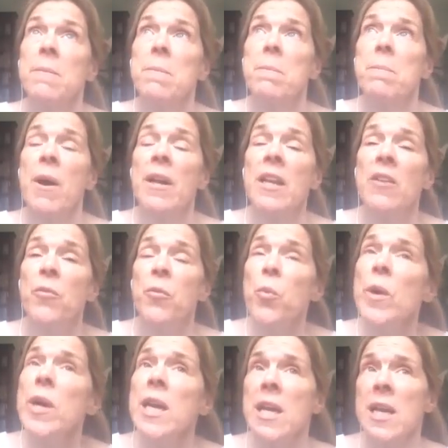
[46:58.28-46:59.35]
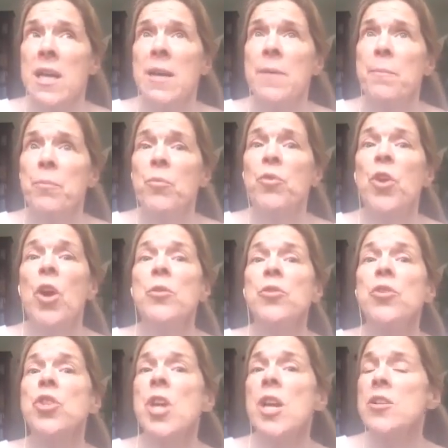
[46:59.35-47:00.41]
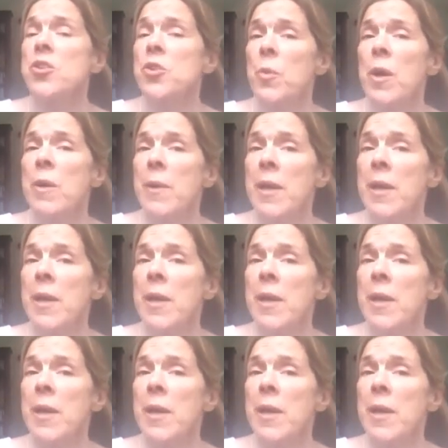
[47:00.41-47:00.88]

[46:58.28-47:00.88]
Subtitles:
But if we don't change the way we